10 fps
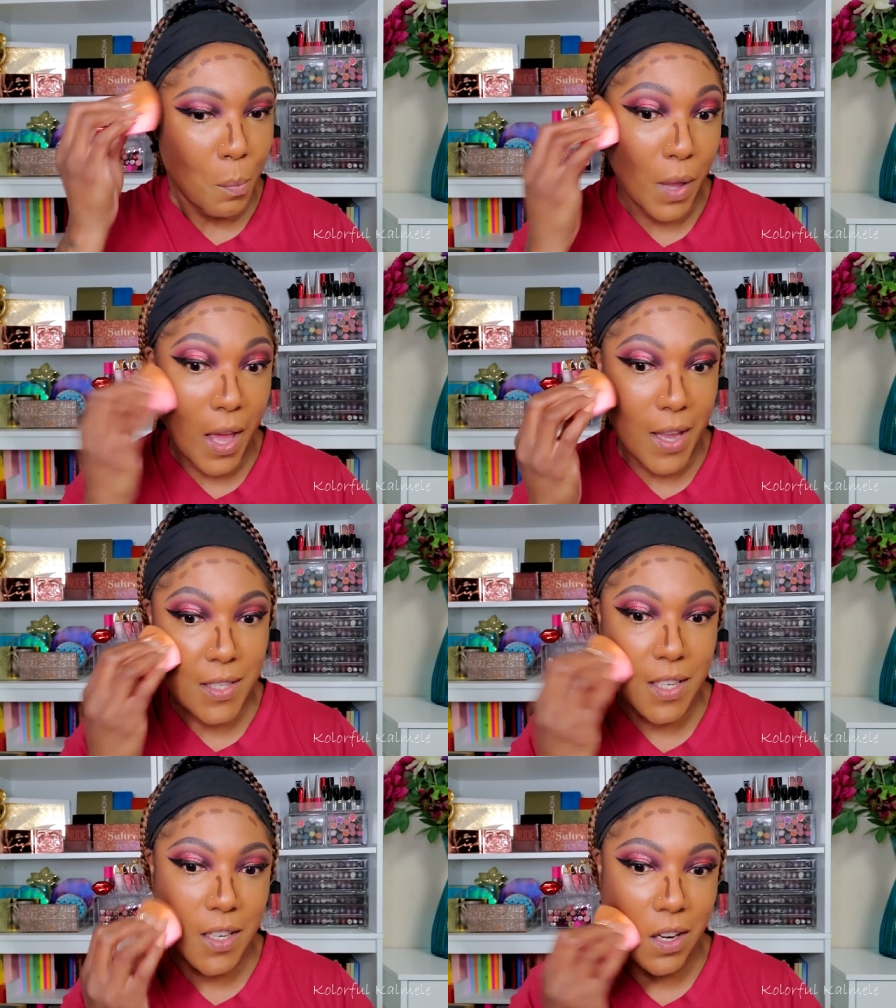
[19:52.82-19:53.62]
but I
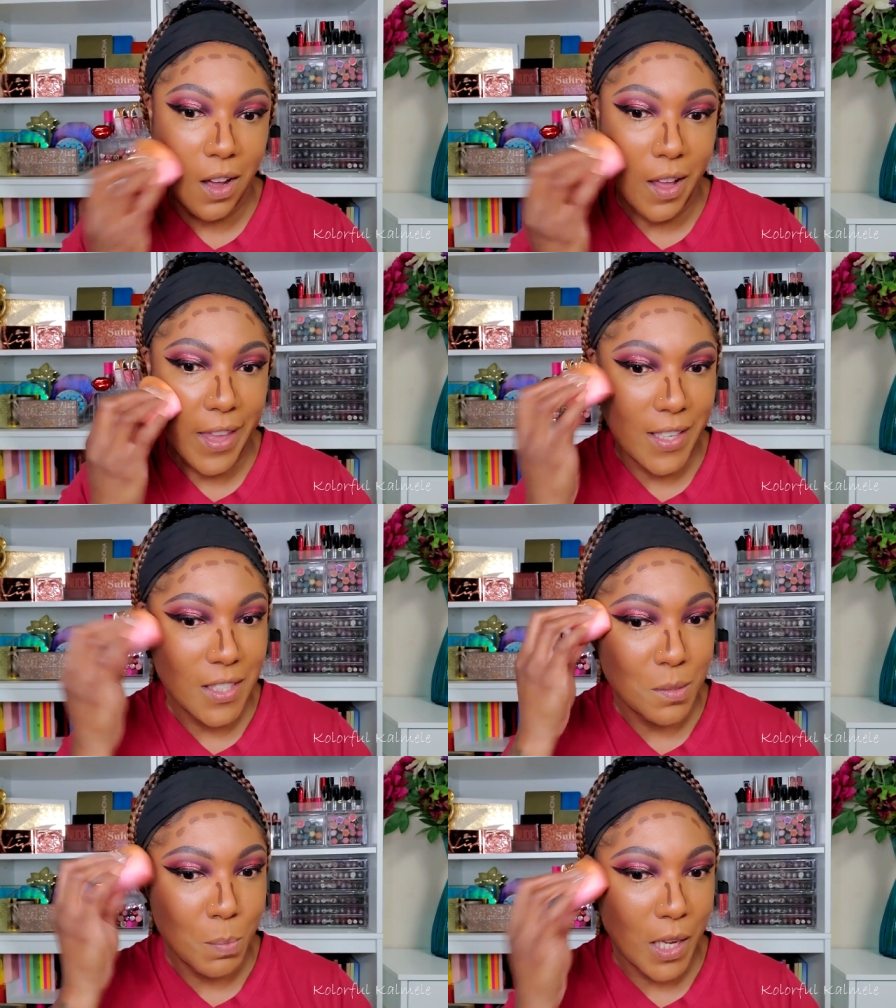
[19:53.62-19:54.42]
did not
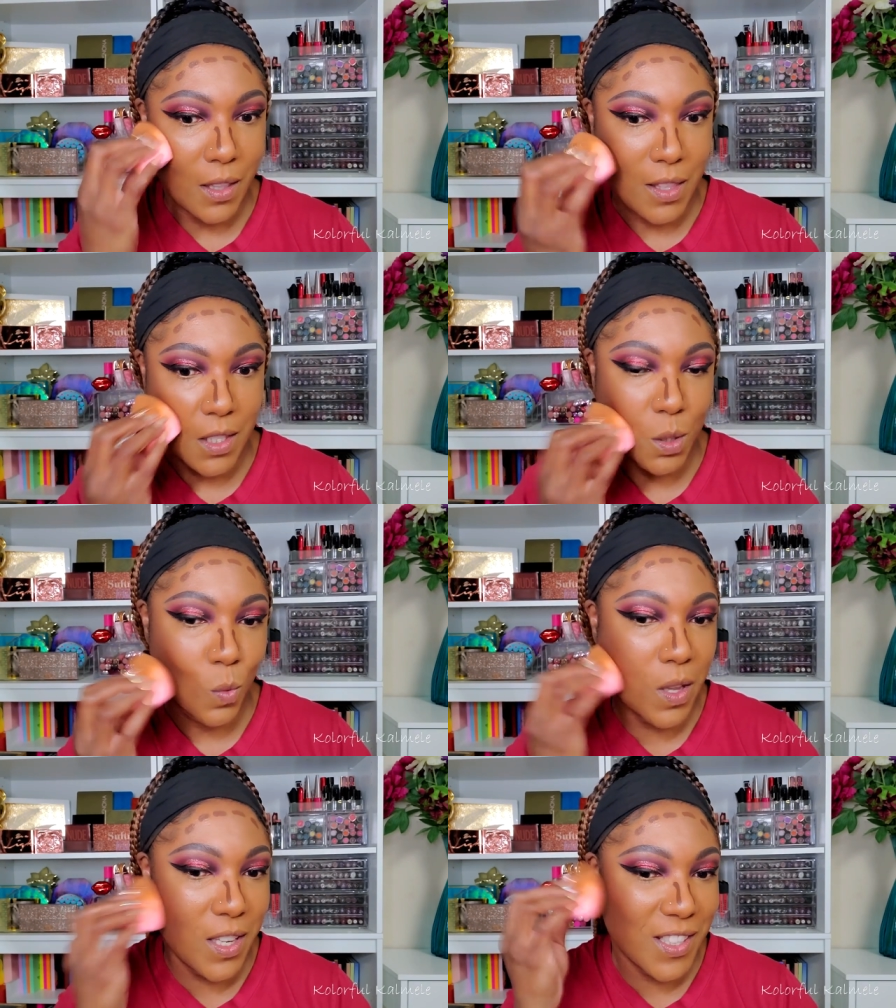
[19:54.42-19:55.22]
expect this
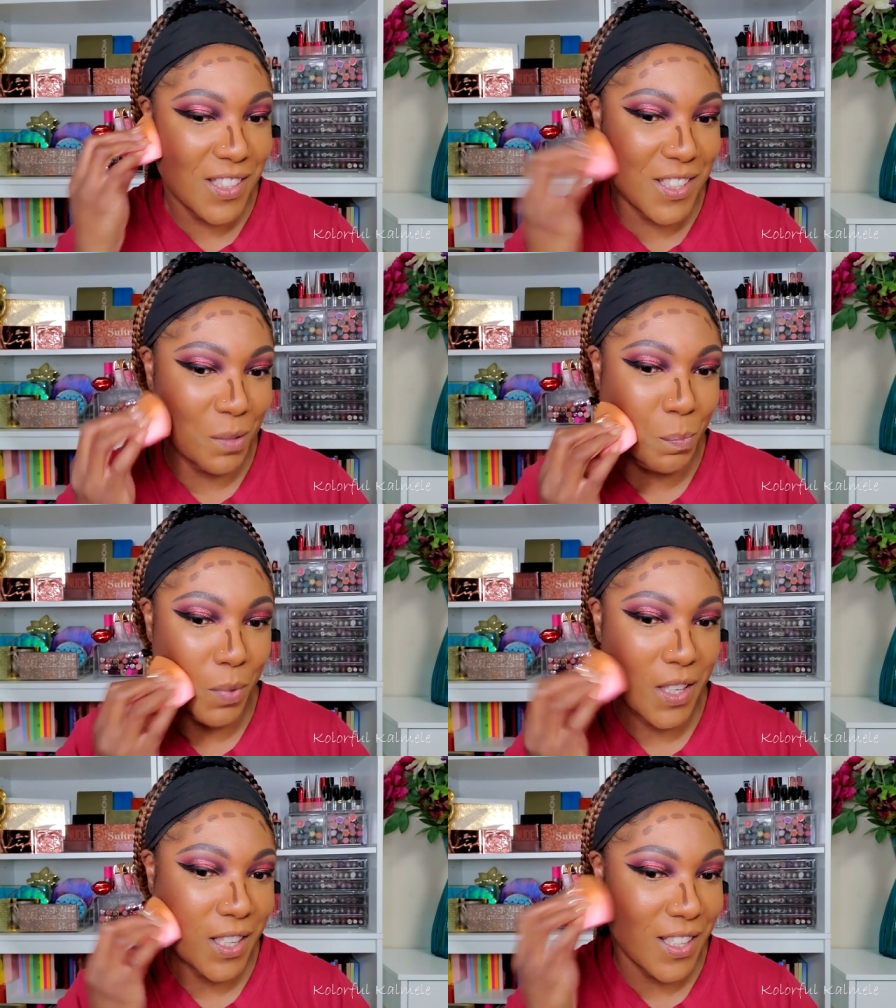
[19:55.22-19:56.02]
one to
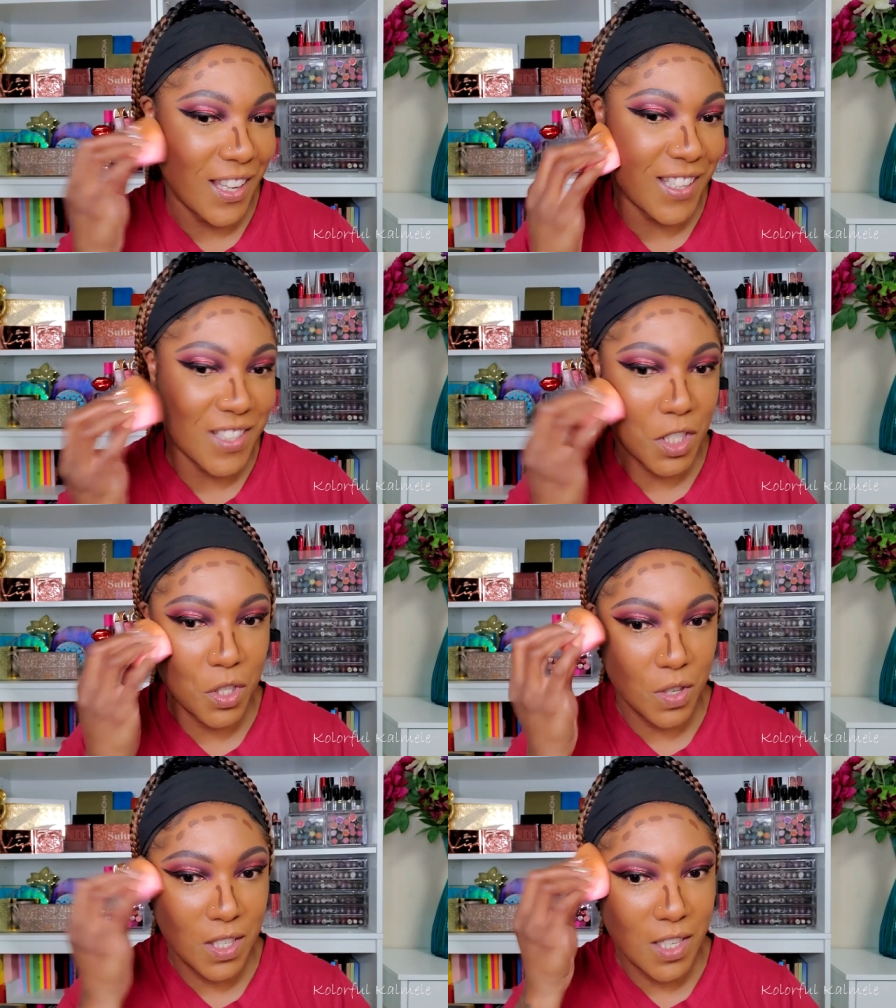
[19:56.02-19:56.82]
blend, like to
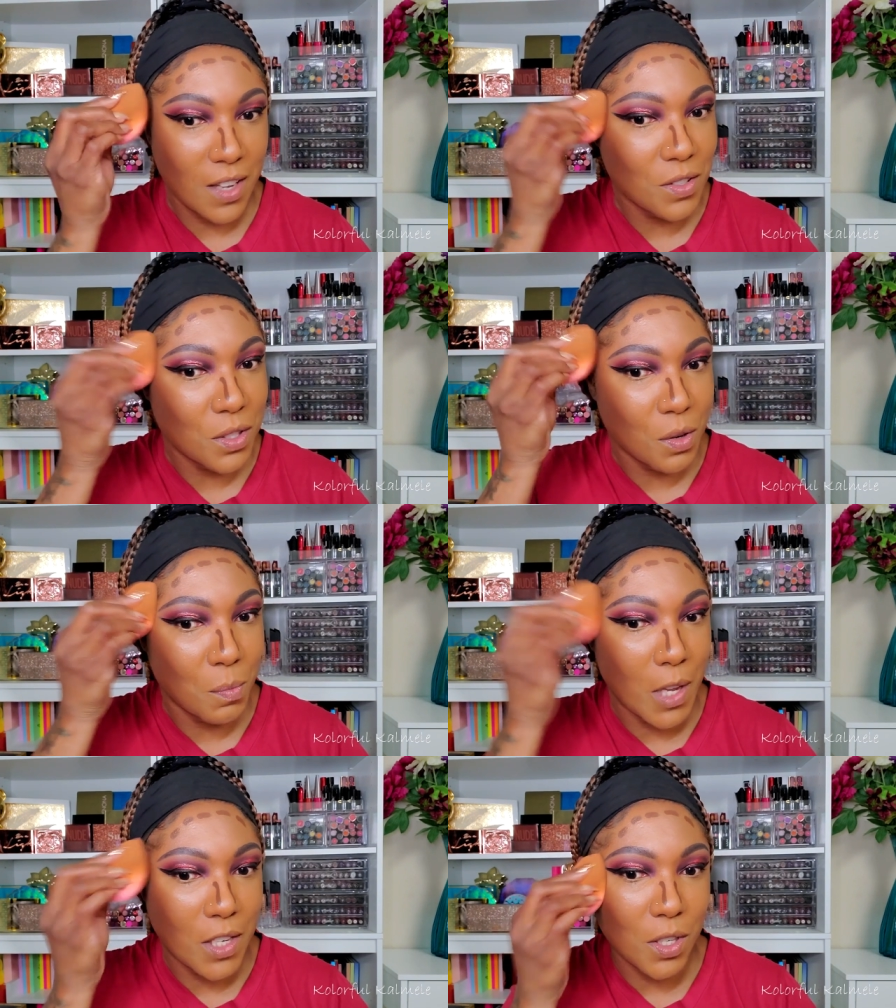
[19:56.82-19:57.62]
stretch out so
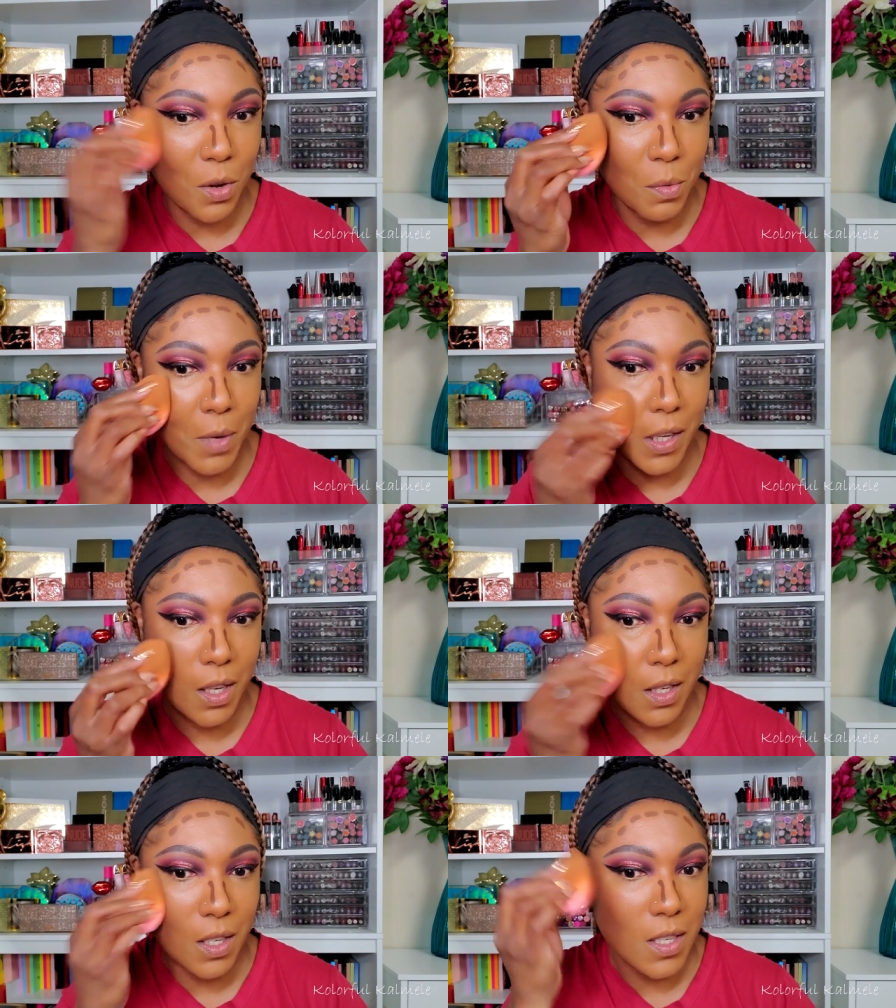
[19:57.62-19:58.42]
much. Oh my
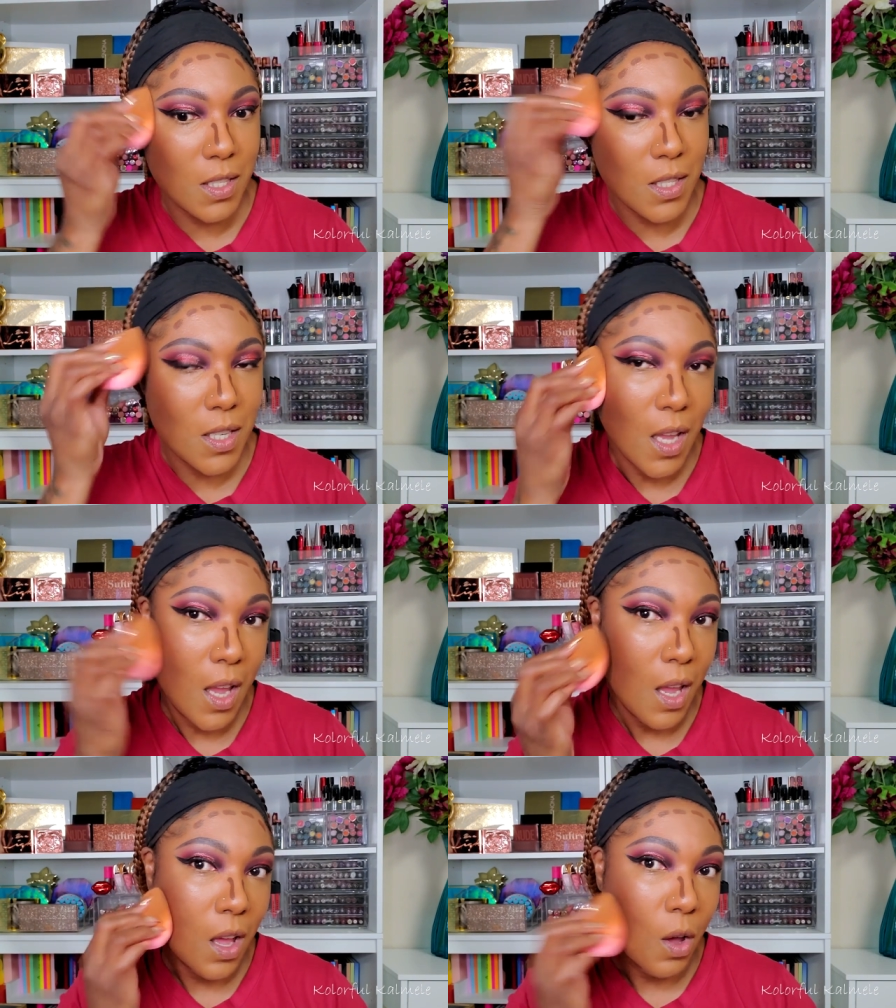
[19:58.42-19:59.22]
goodness.
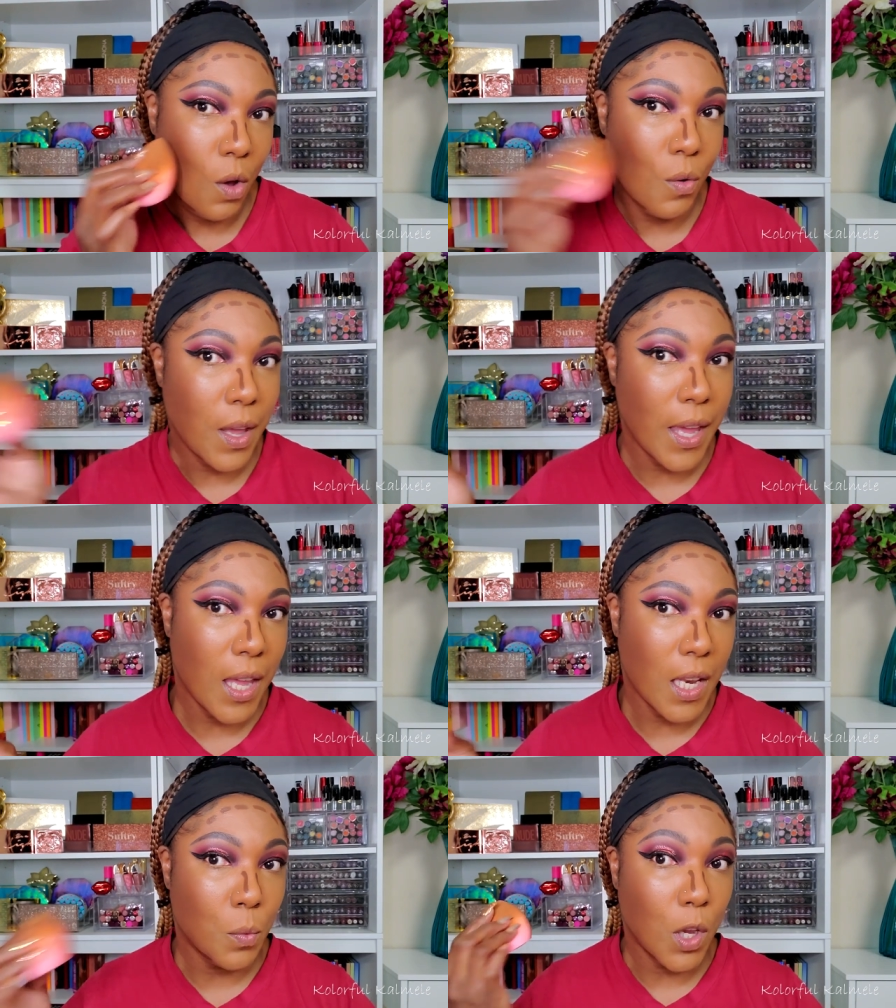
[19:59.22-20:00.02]
Okay,
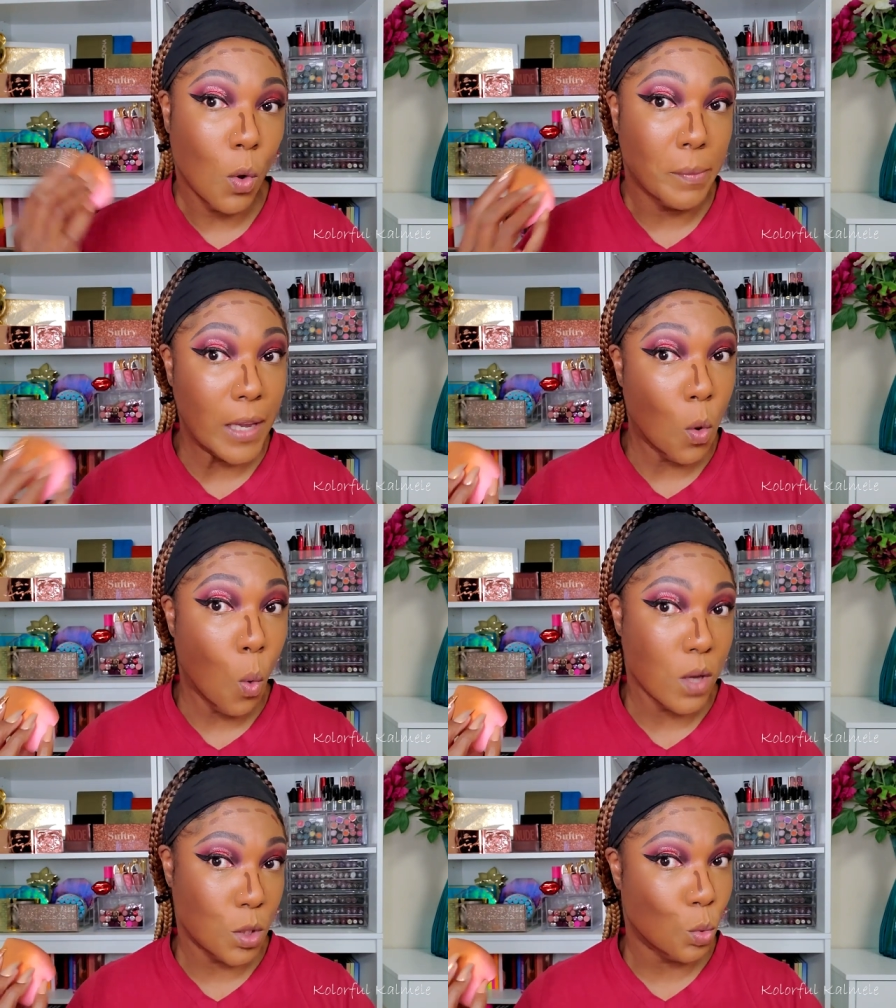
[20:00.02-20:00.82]
honey, we're gonna be
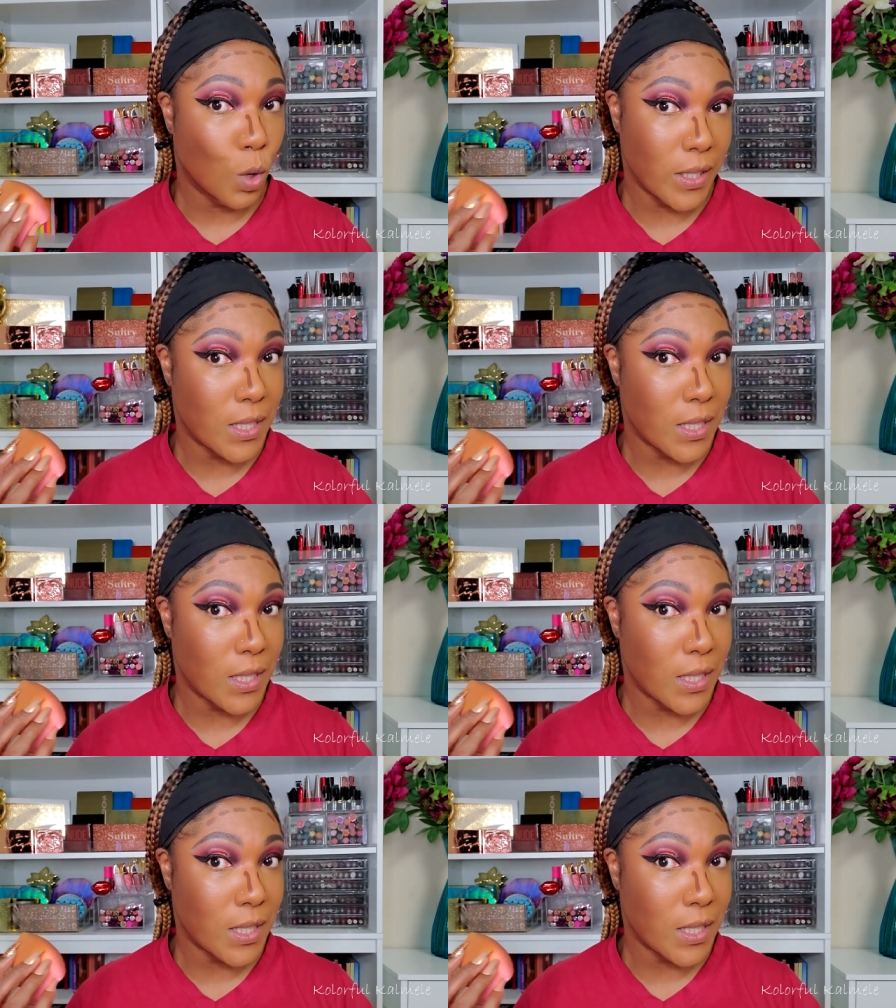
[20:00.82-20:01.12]
contour